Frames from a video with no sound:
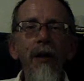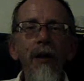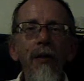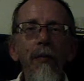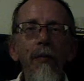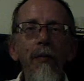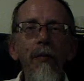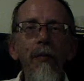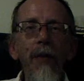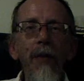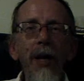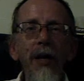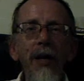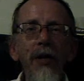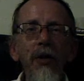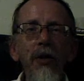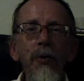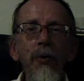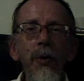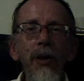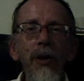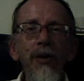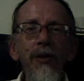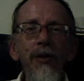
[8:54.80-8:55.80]

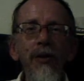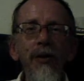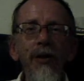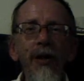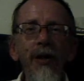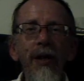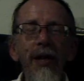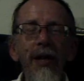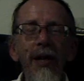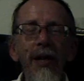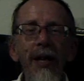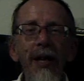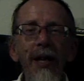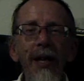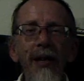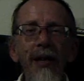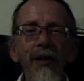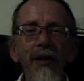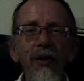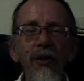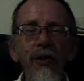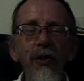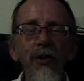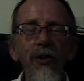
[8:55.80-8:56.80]
Management
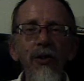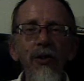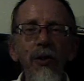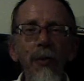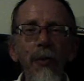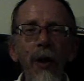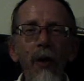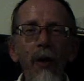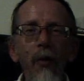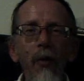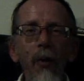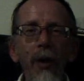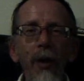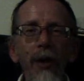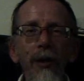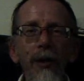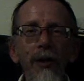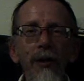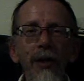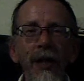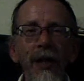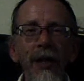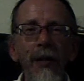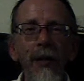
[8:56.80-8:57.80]
isn't just about
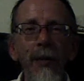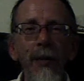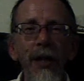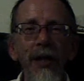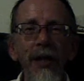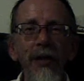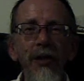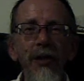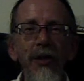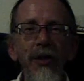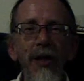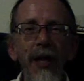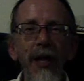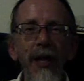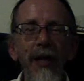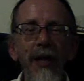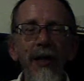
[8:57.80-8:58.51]
wielding a big stick.